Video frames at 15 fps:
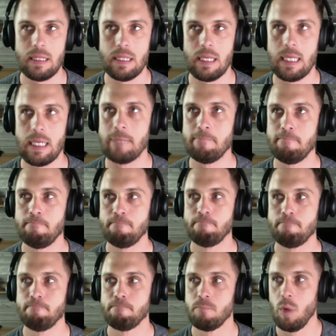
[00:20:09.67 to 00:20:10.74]

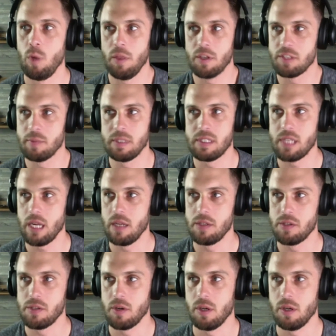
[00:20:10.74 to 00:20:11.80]
whether it's been sales
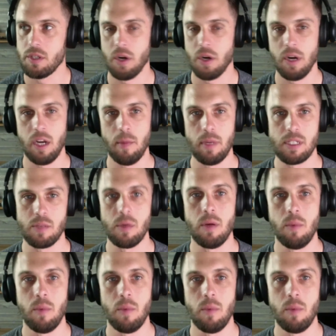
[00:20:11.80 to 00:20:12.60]
or starting a business?